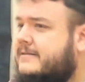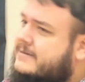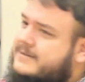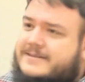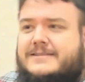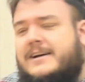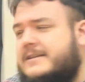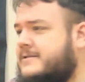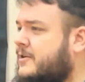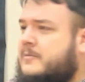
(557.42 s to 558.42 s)

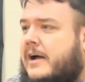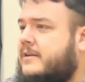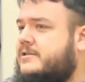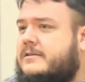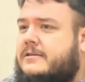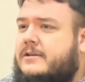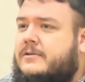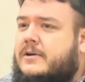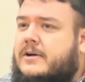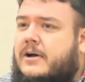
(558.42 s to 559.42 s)
Not so much. You
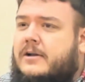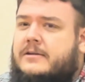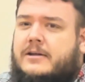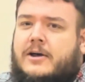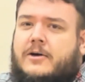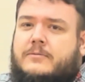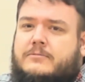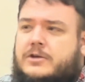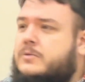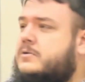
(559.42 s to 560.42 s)
look on, you know,
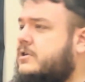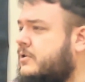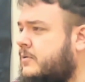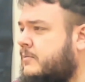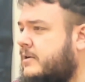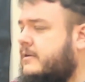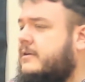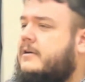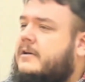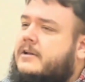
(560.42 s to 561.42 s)
YouTube,
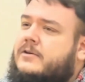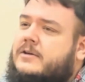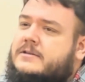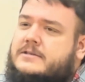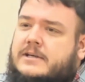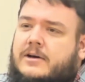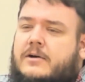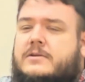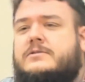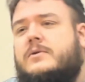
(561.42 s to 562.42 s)
and you can see
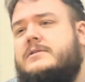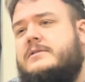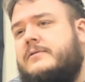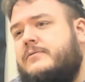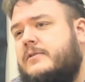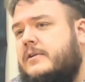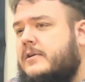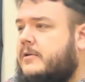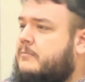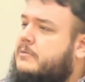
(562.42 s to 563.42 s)
all sorts of
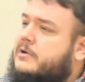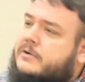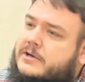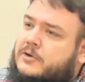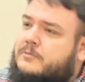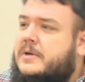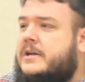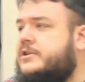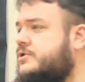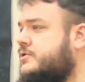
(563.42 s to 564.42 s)
miracle
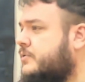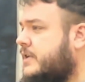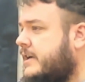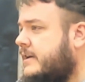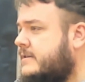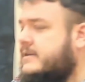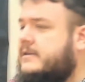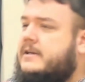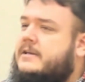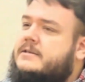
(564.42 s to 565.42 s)
ministries
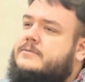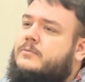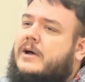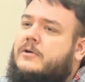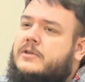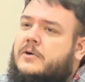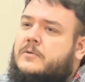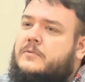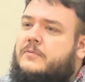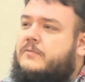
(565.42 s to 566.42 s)
and these
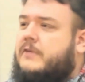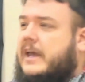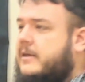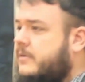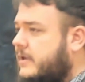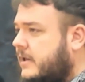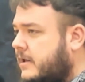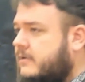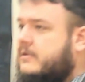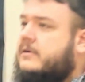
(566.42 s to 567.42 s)
well-known faith
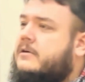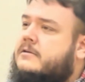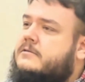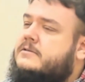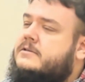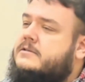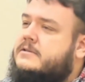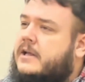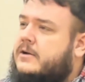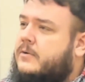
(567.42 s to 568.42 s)
healers,
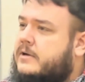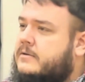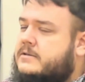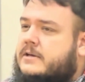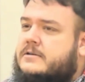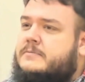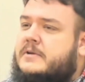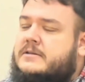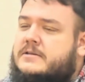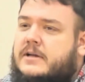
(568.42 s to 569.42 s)
snake oil
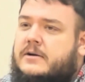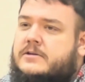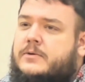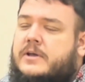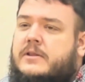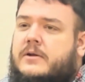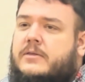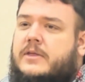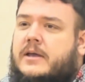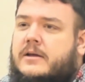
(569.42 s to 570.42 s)
salesmen, that are doing their
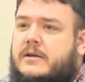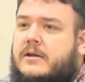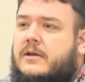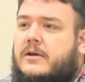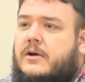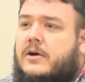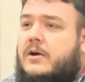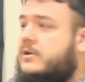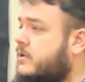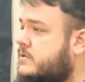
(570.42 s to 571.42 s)
thing
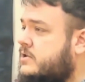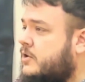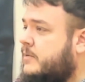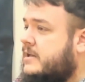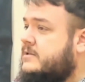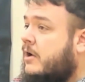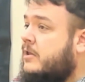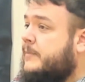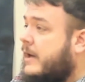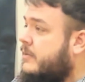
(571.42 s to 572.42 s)
on YouTube, and it's
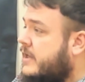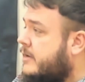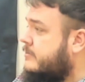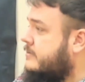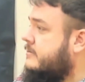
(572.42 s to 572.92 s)
all about them.